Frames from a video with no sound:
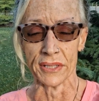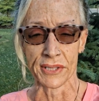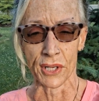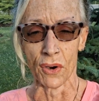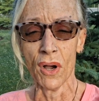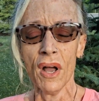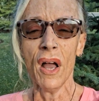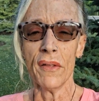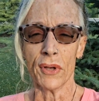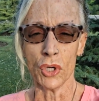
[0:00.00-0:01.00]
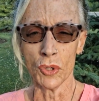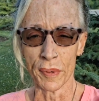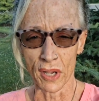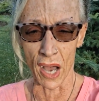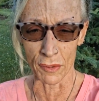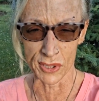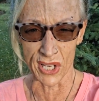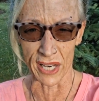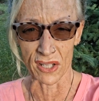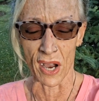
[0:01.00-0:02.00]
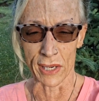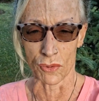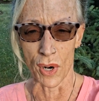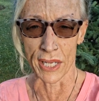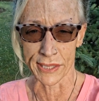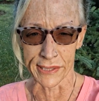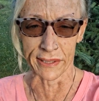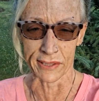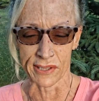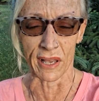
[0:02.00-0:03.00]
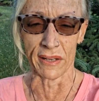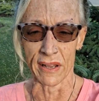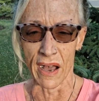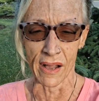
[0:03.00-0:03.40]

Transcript: So the Uber guy was getting kind of restless, and